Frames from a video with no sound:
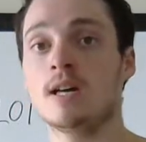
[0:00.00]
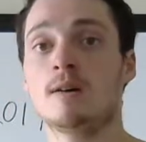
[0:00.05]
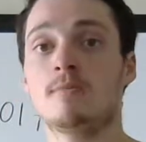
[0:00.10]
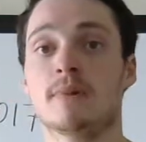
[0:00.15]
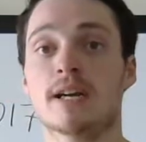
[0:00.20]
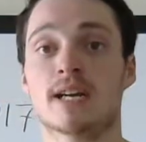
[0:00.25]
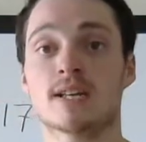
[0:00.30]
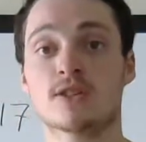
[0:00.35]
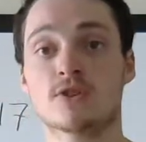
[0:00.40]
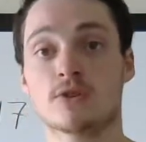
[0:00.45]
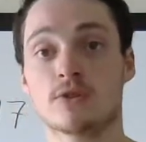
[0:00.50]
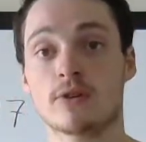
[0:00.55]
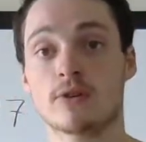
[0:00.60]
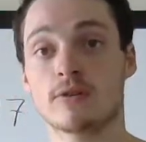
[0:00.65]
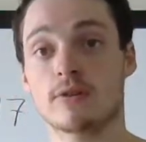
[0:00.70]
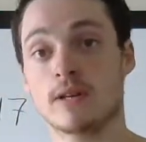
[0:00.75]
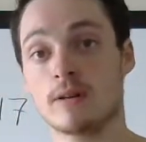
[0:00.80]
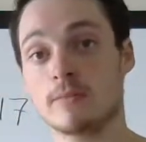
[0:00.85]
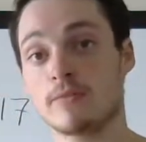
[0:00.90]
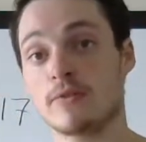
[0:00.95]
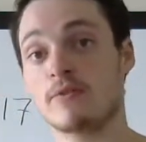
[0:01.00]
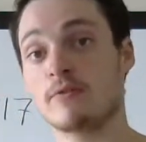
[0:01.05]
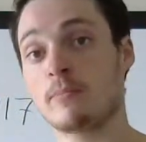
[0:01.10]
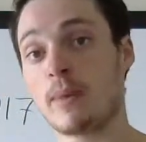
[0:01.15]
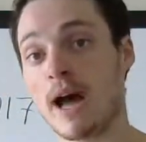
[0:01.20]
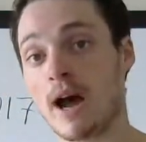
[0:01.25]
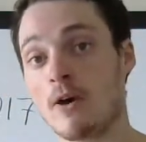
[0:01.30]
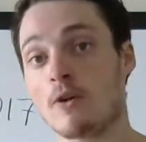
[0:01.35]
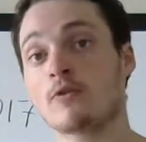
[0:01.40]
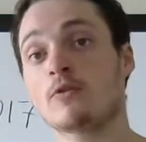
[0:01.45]
Because there are a number of
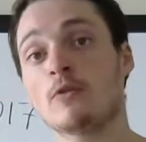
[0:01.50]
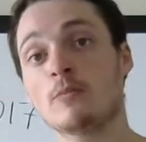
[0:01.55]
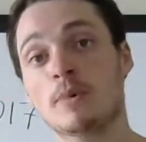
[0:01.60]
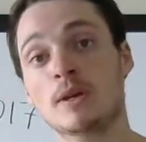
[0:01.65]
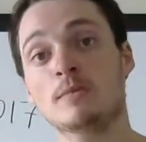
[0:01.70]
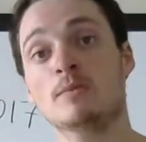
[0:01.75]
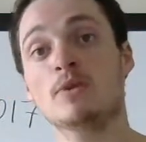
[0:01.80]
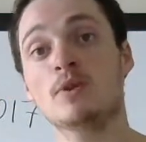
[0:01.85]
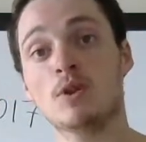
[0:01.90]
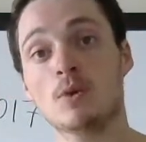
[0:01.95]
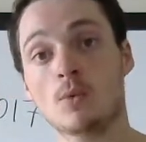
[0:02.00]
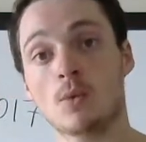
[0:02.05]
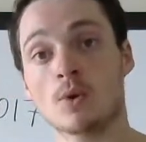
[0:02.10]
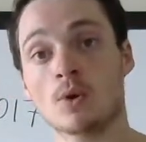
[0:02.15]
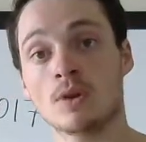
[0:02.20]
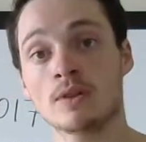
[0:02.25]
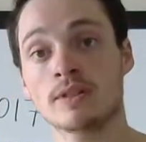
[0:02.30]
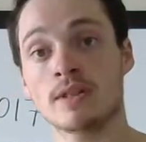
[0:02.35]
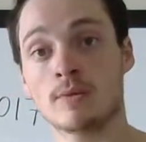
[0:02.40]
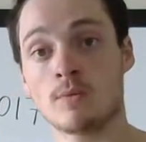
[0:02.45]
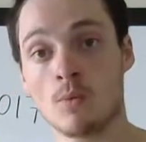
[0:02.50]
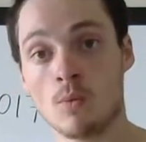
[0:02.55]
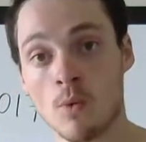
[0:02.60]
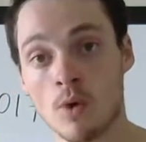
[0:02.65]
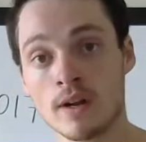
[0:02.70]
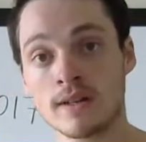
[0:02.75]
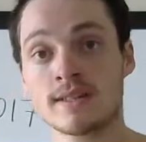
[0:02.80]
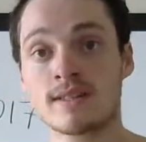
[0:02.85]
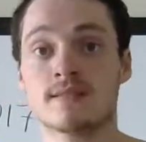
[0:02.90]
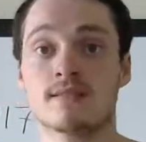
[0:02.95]
powerful people in the world that
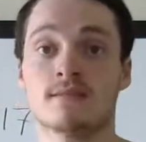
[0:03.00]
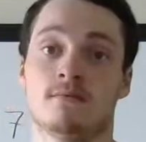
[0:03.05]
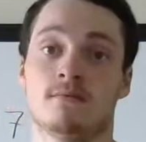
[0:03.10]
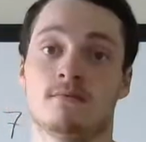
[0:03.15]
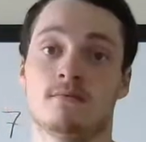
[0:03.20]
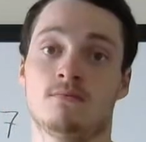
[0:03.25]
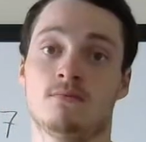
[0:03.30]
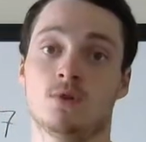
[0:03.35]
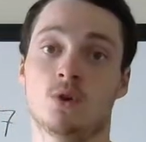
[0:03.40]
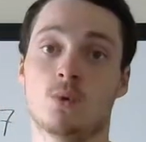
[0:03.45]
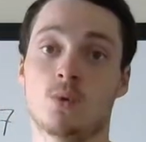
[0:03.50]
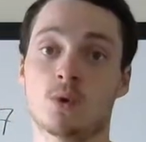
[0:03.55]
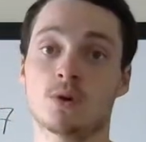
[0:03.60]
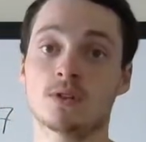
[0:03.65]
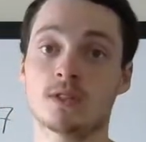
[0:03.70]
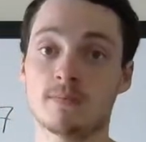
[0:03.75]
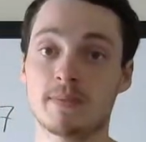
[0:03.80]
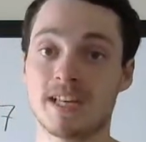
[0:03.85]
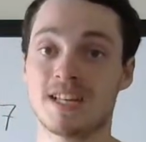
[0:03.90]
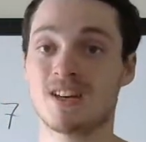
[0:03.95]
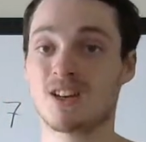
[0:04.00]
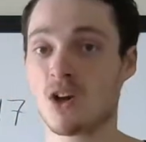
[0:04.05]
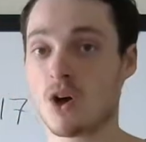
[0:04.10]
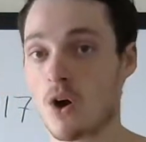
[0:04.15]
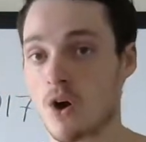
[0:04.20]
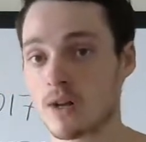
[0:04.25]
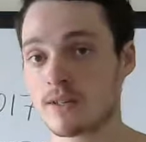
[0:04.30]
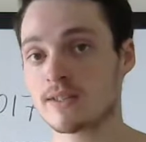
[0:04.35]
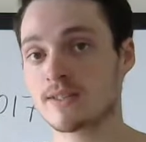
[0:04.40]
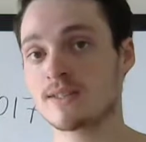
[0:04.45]
want the world to be in a
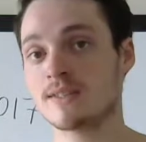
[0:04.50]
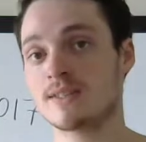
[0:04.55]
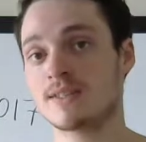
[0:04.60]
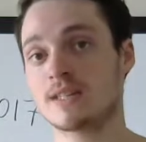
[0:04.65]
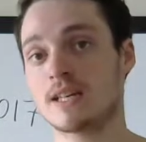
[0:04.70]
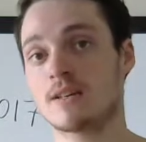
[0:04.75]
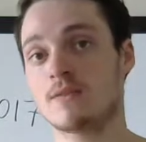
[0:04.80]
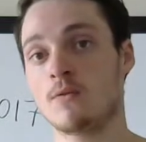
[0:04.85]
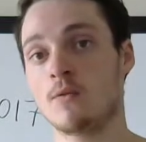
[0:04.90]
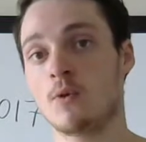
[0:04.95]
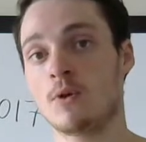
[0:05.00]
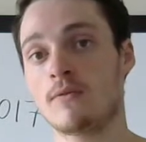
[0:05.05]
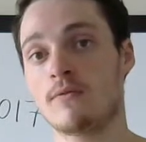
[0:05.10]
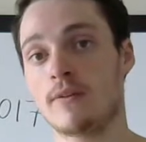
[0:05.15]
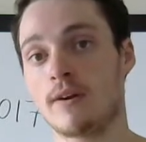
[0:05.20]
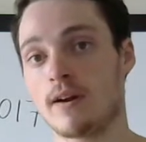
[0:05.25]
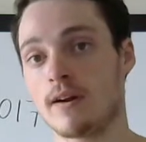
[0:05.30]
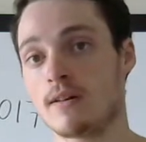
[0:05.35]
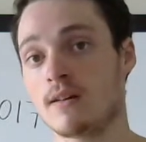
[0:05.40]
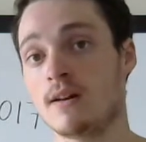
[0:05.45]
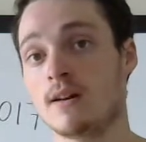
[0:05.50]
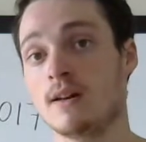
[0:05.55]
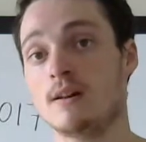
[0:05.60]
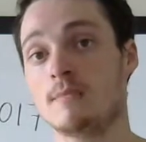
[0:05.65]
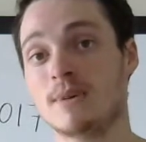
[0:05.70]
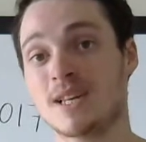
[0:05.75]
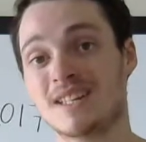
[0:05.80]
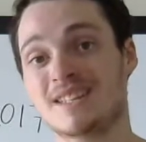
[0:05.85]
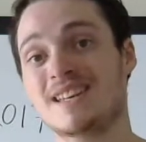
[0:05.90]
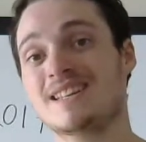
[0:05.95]
constant state of warfare
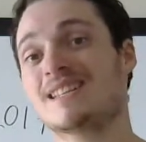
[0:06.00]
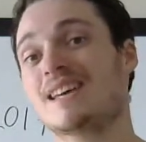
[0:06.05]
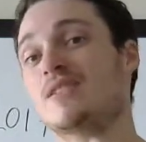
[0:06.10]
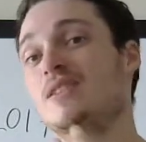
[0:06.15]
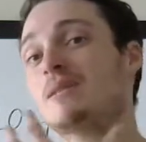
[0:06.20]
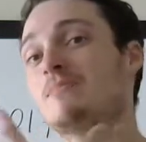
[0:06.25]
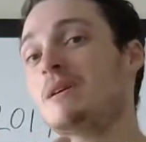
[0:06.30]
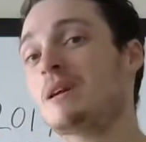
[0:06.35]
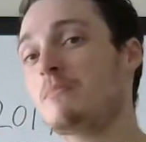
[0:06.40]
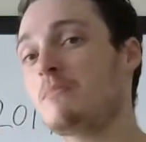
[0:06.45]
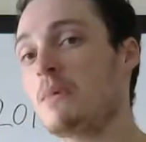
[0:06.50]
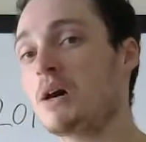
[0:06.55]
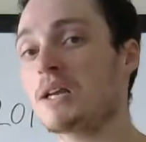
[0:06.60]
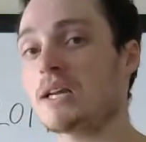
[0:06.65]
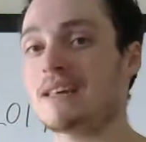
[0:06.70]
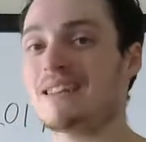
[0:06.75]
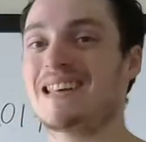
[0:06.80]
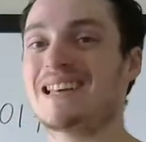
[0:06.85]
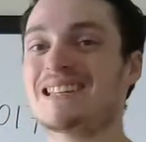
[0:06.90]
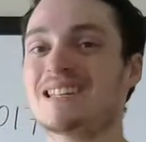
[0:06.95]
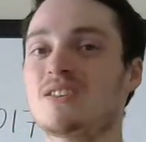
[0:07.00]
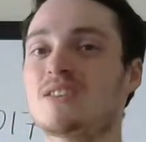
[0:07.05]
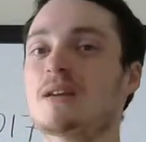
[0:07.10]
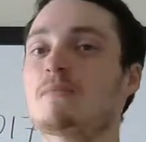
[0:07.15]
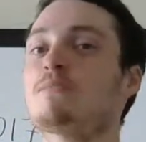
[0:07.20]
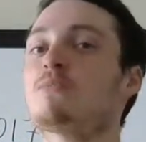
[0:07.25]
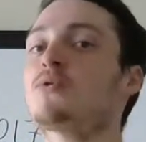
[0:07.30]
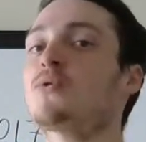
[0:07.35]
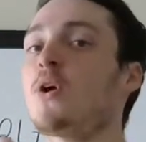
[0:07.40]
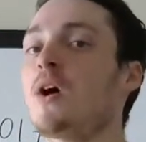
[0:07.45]
because that's how they make money, that's how they
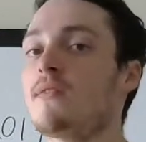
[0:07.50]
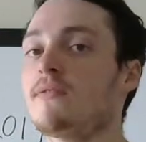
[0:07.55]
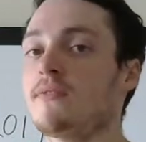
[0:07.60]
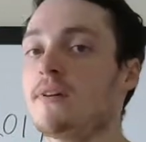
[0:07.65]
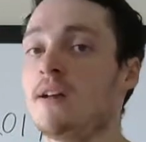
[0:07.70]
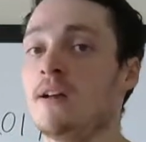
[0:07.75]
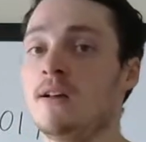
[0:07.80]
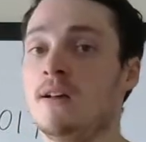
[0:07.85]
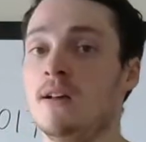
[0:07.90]
profit.